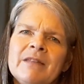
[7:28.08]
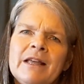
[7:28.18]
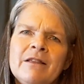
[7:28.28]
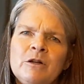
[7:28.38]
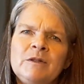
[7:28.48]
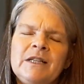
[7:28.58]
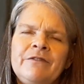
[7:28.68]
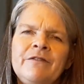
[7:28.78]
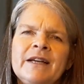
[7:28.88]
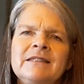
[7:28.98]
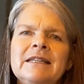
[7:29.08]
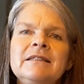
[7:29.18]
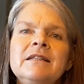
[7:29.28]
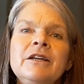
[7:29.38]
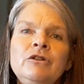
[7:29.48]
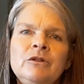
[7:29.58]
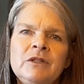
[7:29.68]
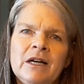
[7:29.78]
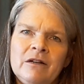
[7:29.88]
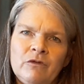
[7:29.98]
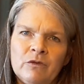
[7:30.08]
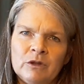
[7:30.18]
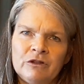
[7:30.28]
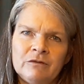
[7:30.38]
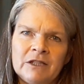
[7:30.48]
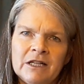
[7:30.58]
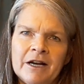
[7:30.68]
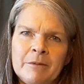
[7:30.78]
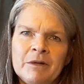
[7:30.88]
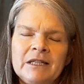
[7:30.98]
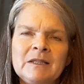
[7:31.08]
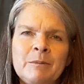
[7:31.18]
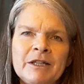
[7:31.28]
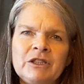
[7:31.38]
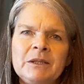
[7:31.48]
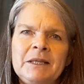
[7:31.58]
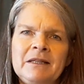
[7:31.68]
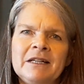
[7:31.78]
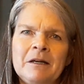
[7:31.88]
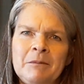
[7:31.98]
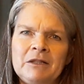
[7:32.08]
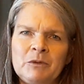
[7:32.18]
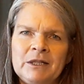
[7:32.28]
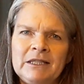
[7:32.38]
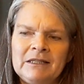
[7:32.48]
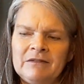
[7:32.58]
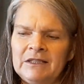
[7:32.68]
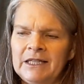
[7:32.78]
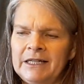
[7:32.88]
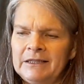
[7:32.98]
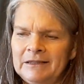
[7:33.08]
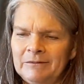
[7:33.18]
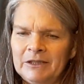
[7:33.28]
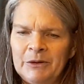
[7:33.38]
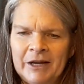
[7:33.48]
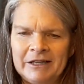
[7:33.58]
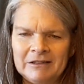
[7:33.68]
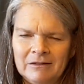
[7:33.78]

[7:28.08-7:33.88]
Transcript: those effects continue to unfold over time, but especially the coming 27 days. Okay.